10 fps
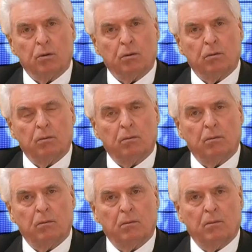
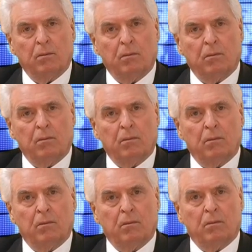
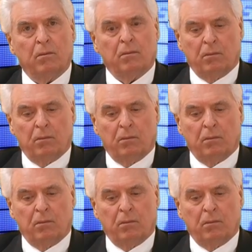[no speech]